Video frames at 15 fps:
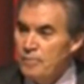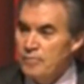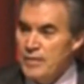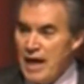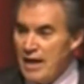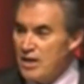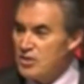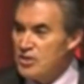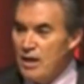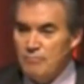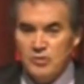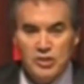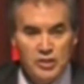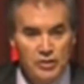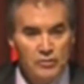That is
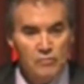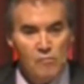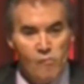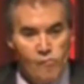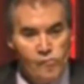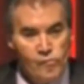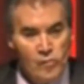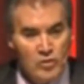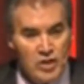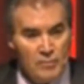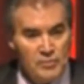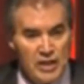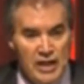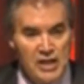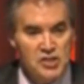up to you. It's up
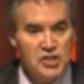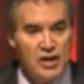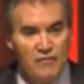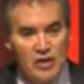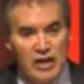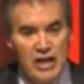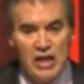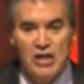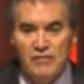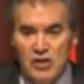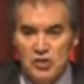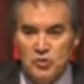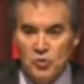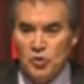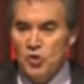to each and every
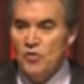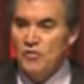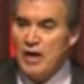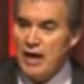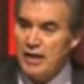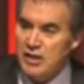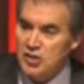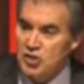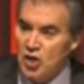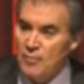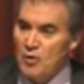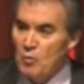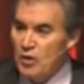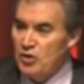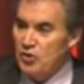individual. You've got to
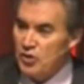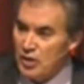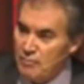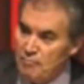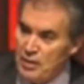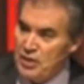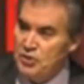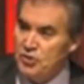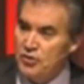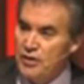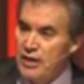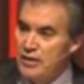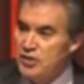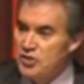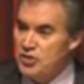determine whether you're going to bend your
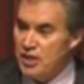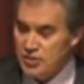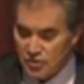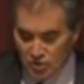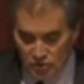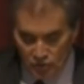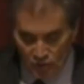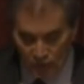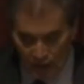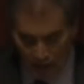knee to Jesus or